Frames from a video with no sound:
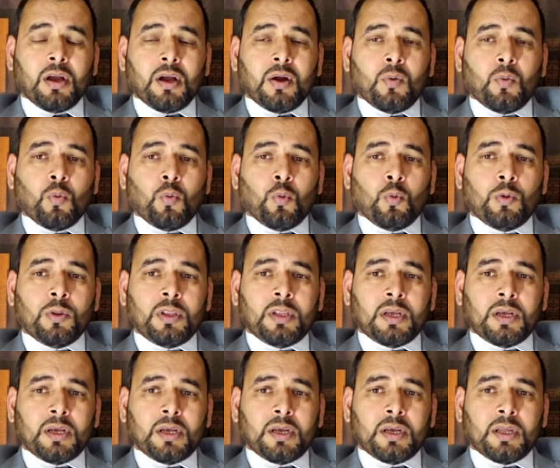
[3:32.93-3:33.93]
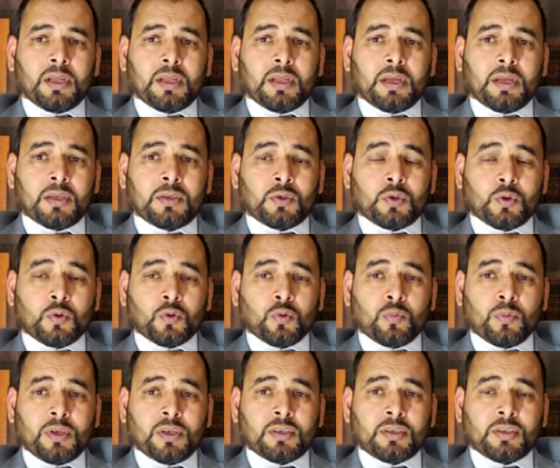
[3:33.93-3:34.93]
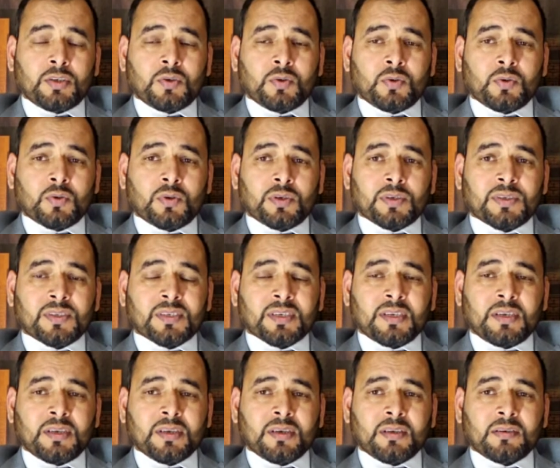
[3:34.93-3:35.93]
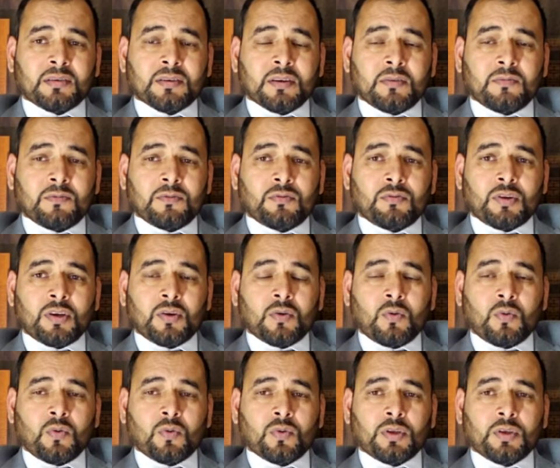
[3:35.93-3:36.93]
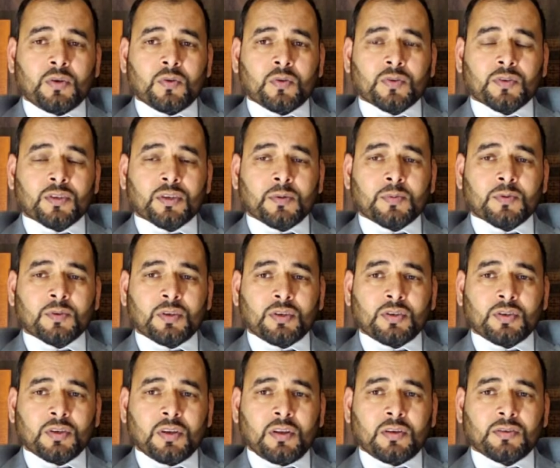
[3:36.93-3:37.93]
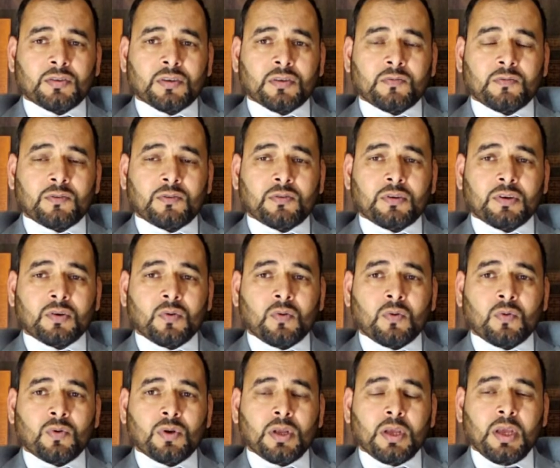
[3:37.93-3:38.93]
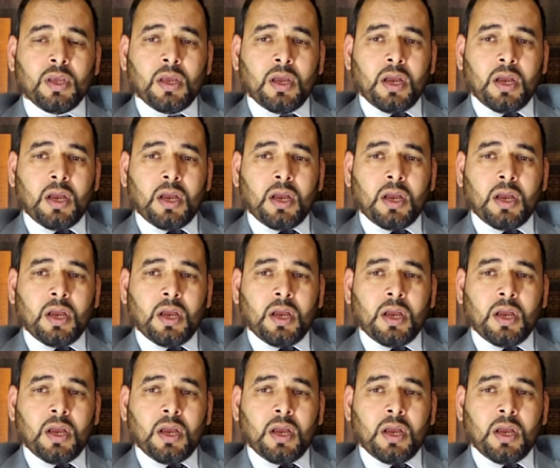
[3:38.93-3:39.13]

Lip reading: all the document, your screening interview record, your substantial interview record,